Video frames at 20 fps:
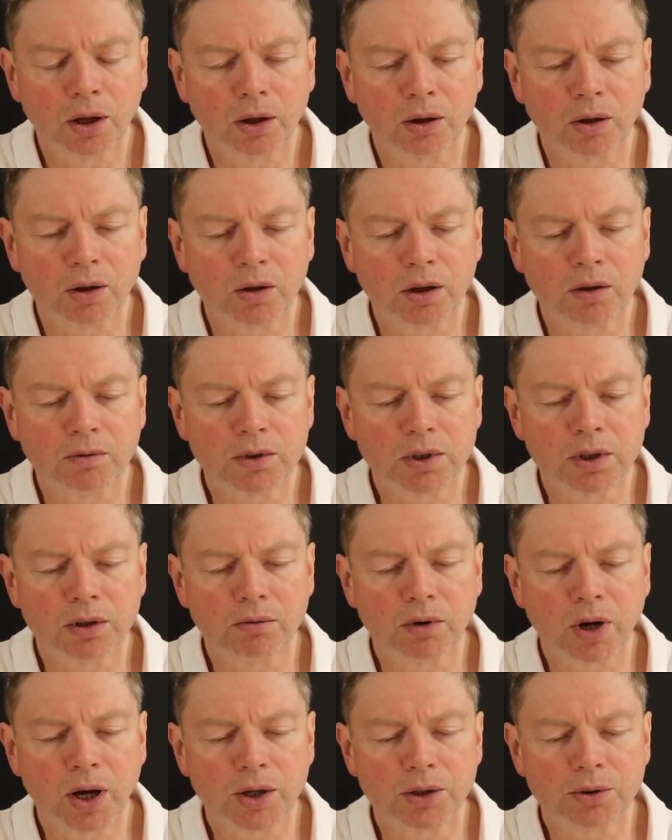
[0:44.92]
who lives
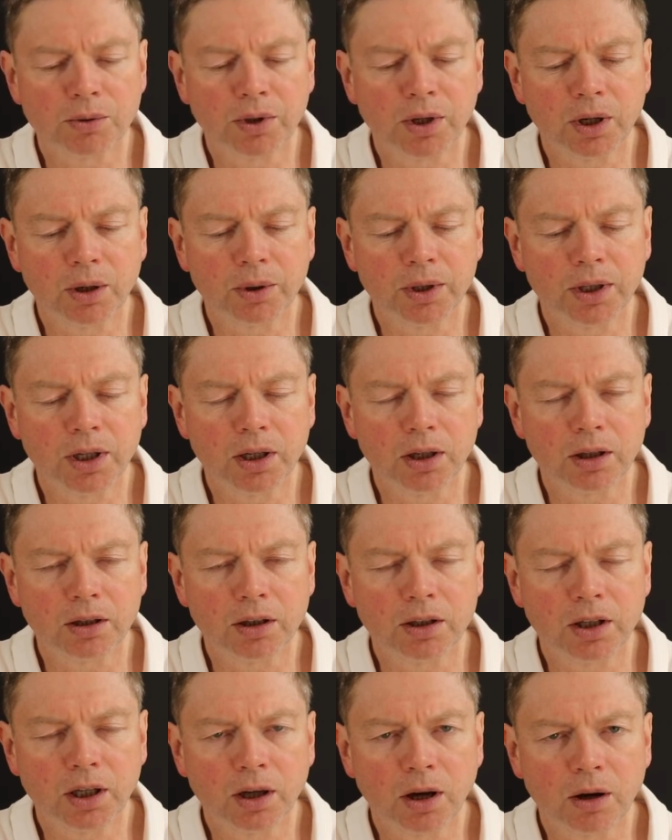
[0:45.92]
and reigns with you in the
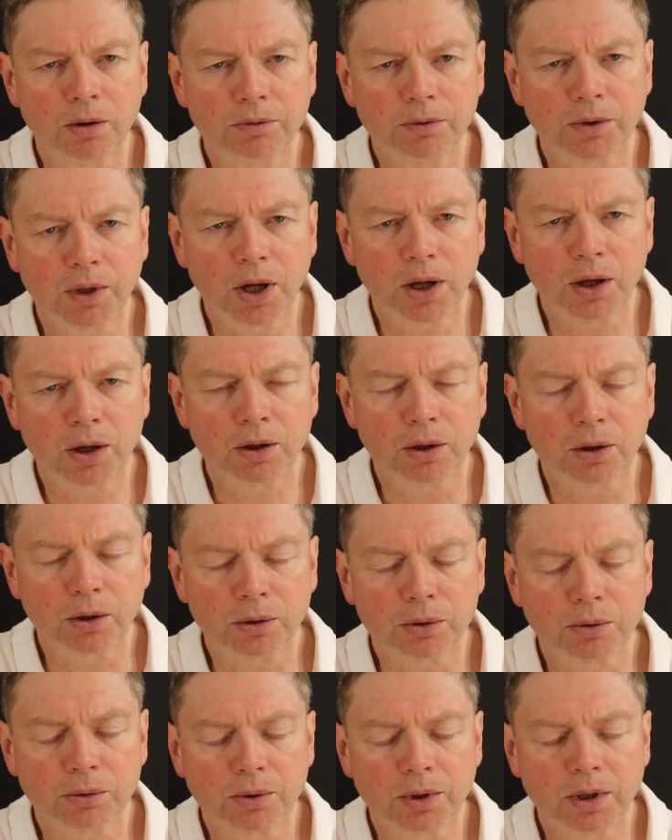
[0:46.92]
unity of the
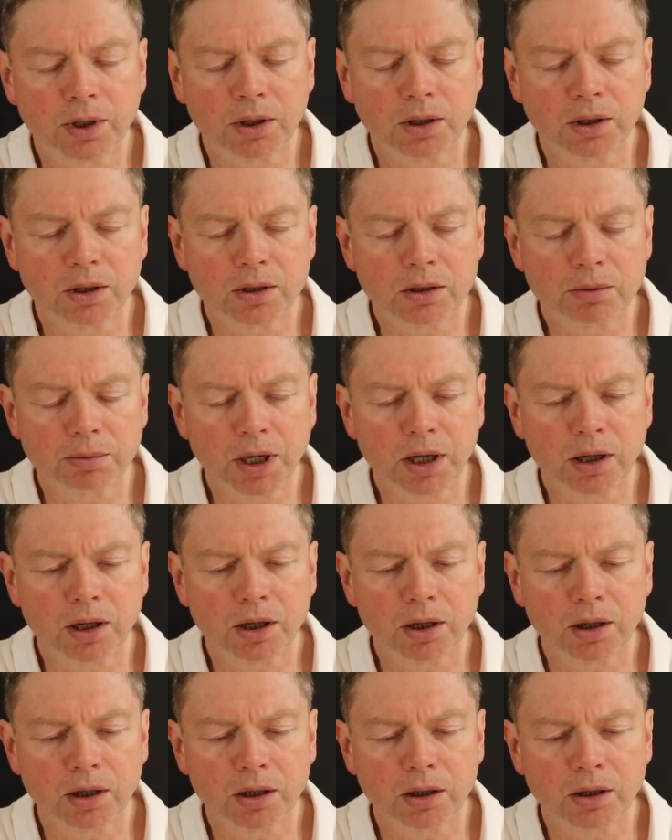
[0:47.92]
Holy
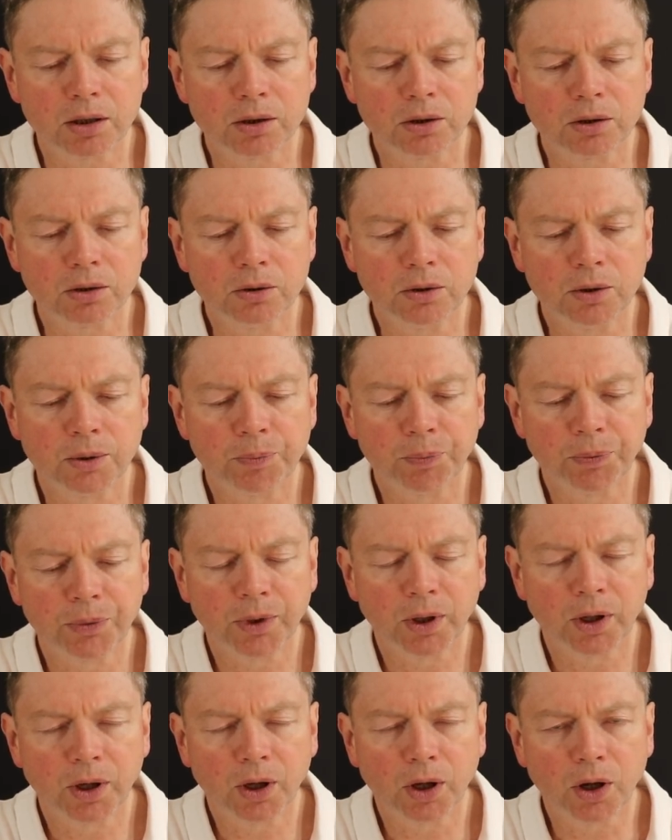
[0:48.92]
Spirit,
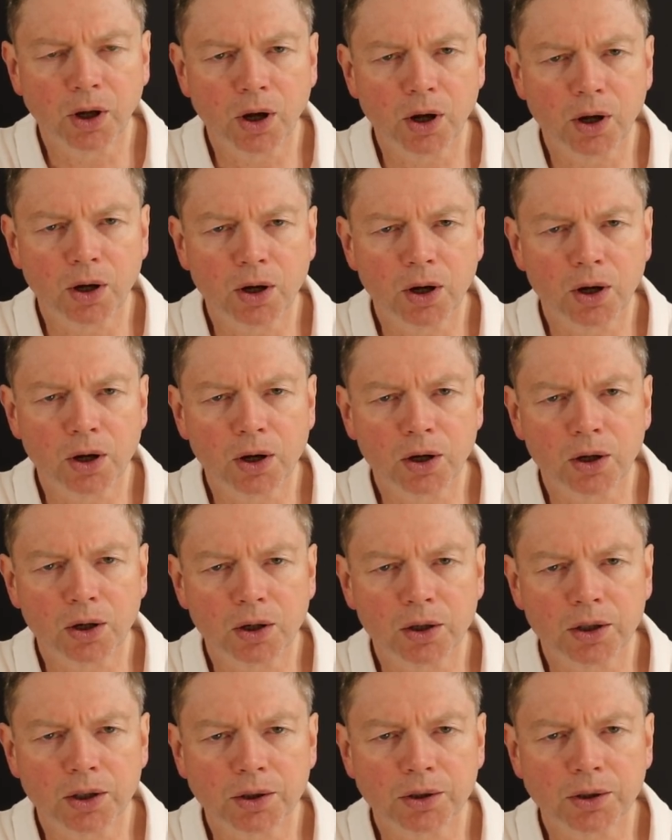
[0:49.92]

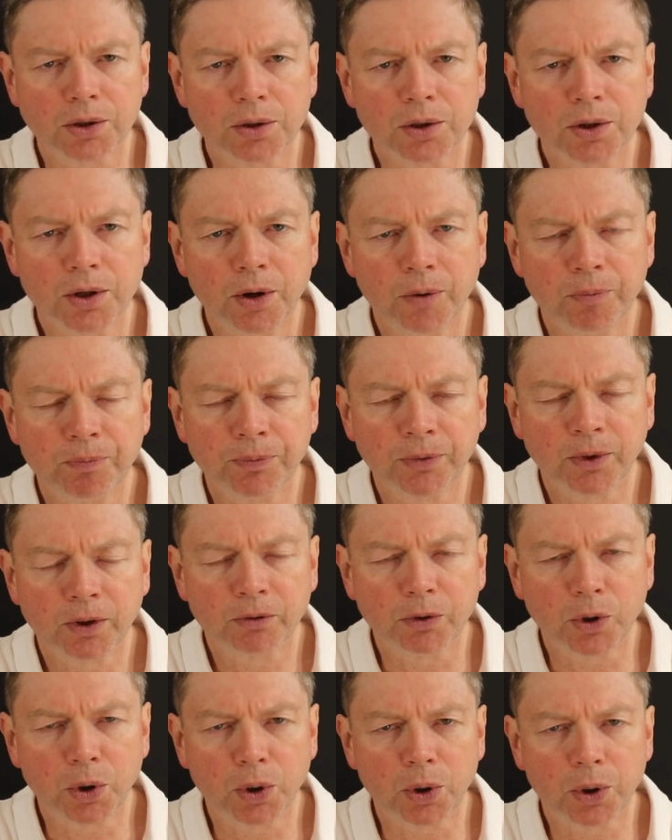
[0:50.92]
God,
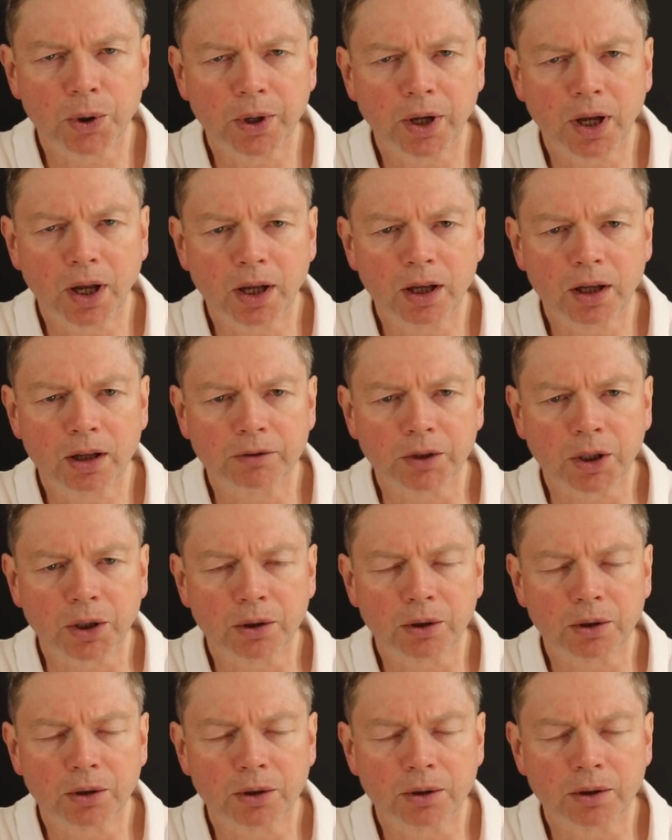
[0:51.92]

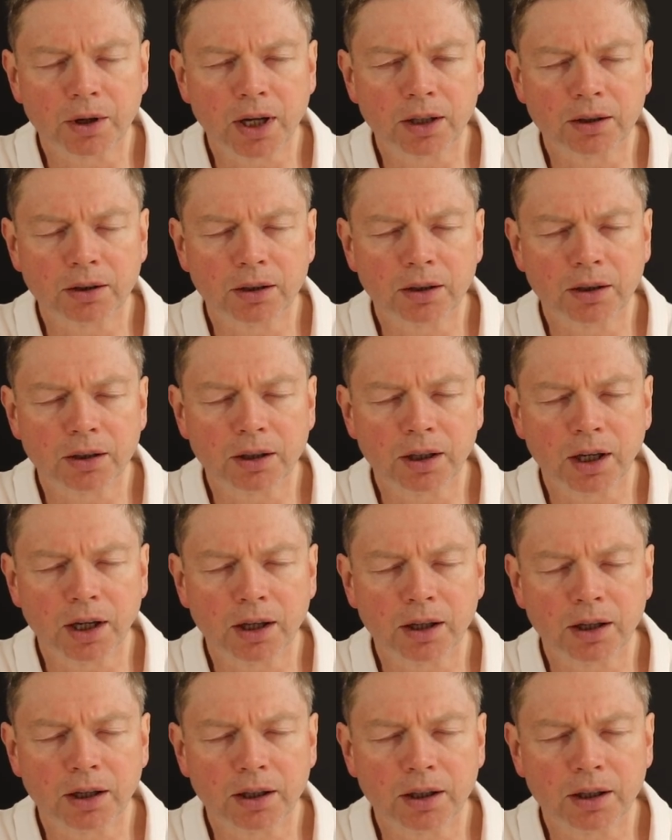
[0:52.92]
forever and
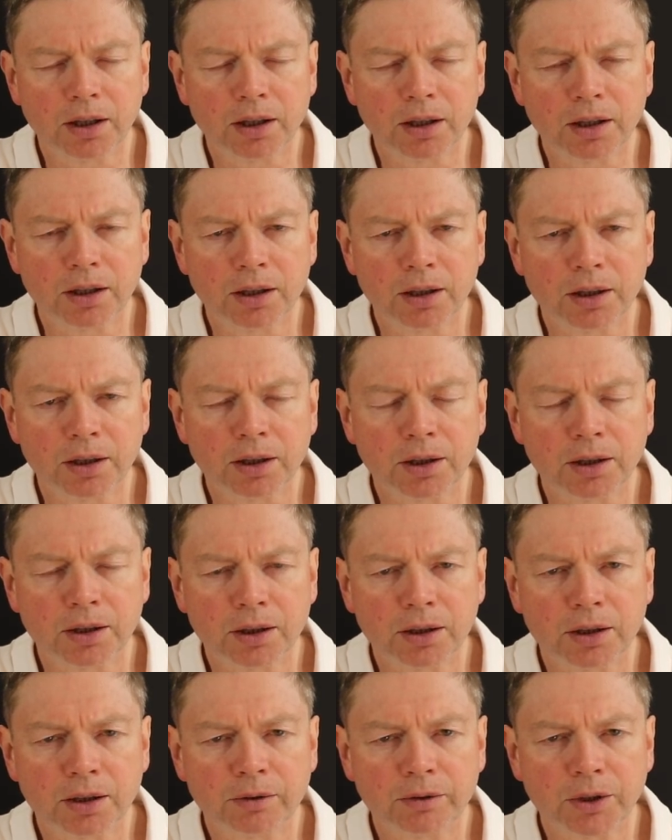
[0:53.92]
ever.